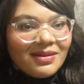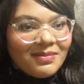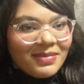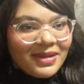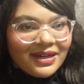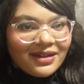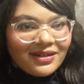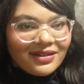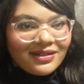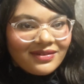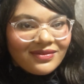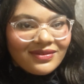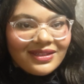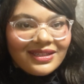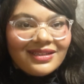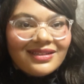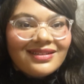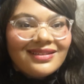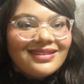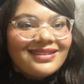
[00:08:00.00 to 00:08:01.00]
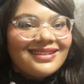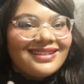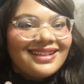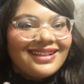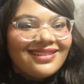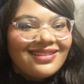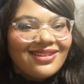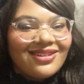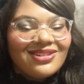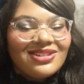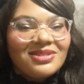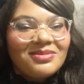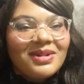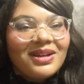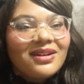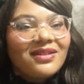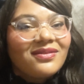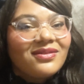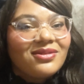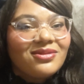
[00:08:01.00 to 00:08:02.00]
comparatively, a large
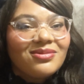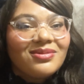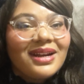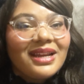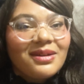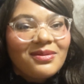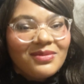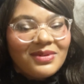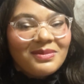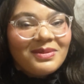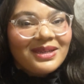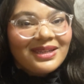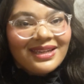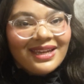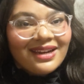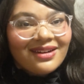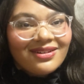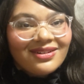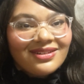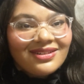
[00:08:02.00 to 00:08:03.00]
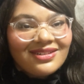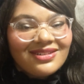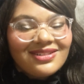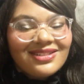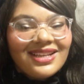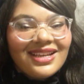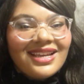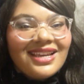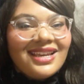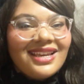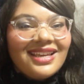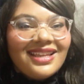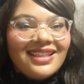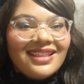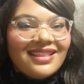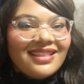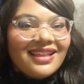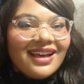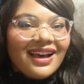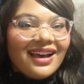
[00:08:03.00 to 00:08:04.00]
amount of great women characters
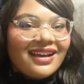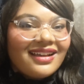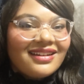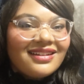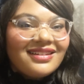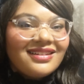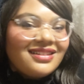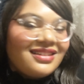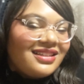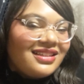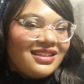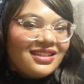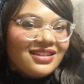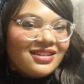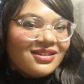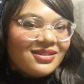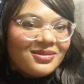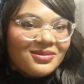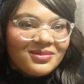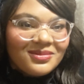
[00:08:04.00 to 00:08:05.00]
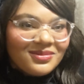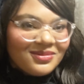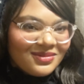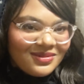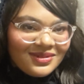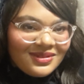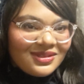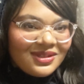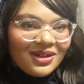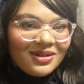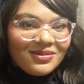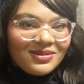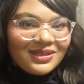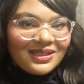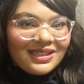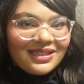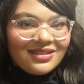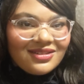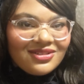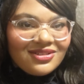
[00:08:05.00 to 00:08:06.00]
that, are
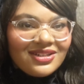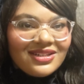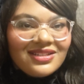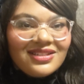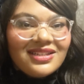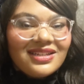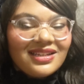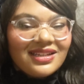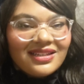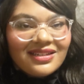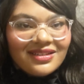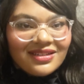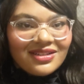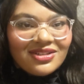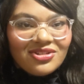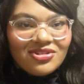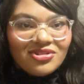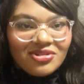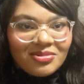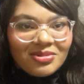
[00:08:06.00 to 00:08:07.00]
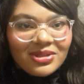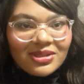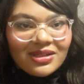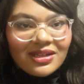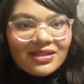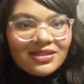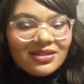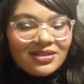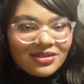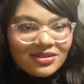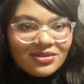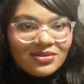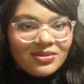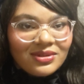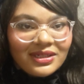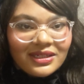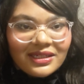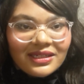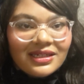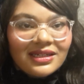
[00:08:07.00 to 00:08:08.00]
really interesting and contribute a lot to the
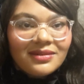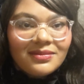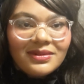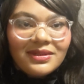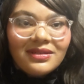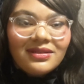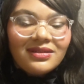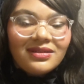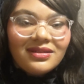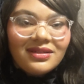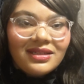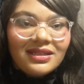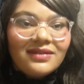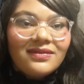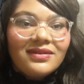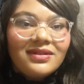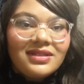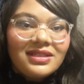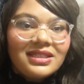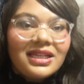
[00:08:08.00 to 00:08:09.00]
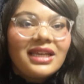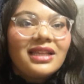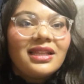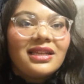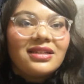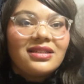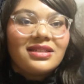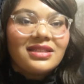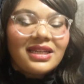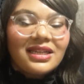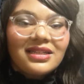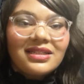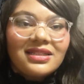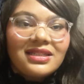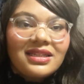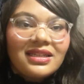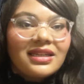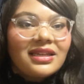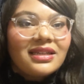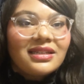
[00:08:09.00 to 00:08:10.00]
story. And I would even say that
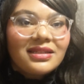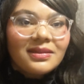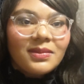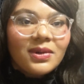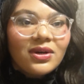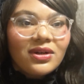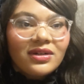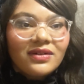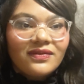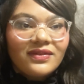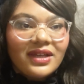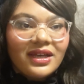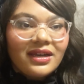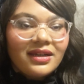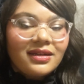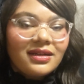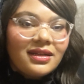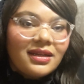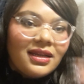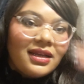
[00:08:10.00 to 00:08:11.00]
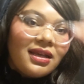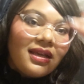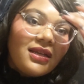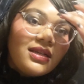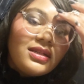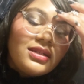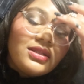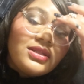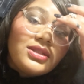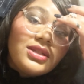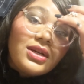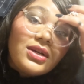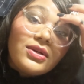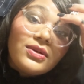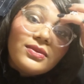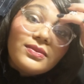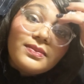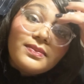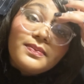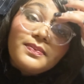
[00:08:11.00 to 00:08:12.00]
Daisy is a part of that.
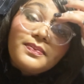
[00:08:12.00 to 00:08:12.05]
So,